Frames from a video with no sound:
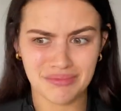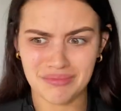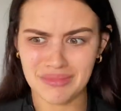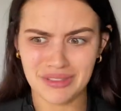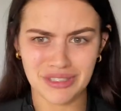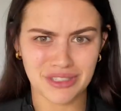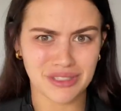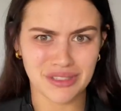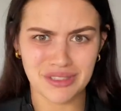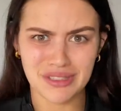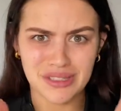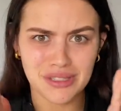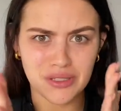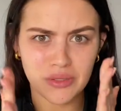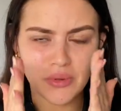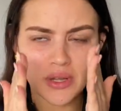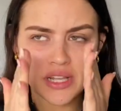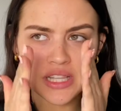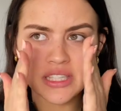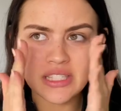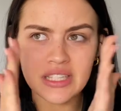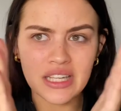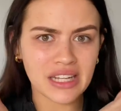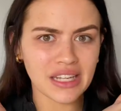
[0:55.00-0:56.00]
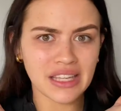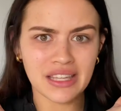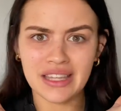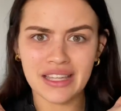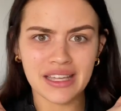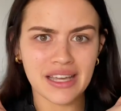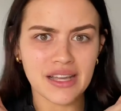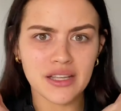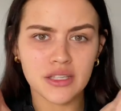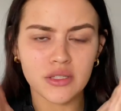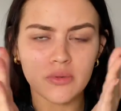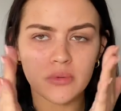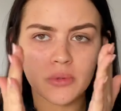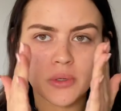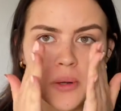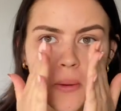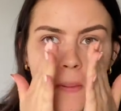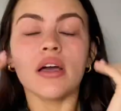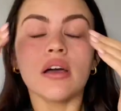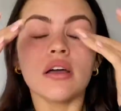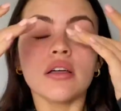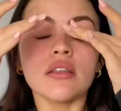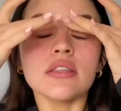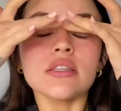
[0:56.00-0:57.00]
just as well as anything else would.
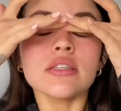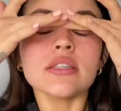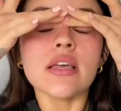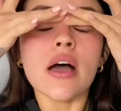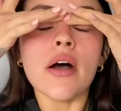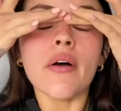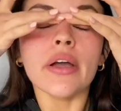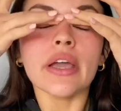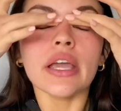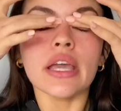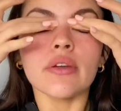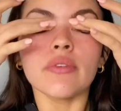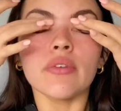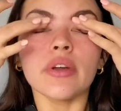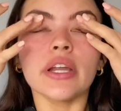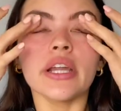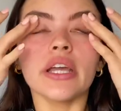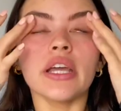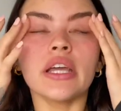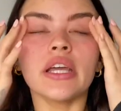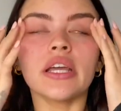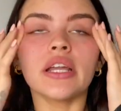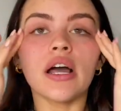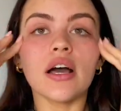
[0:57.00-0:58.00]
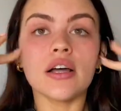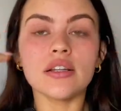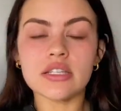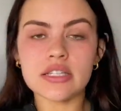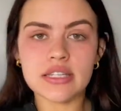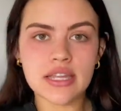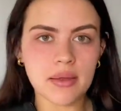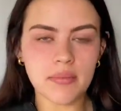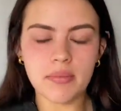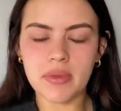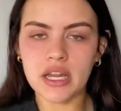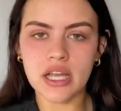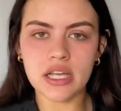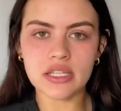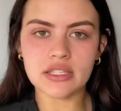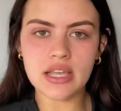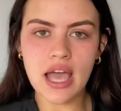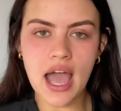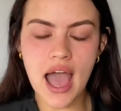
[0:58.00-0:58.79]
This is how I get ready in under 10 minutes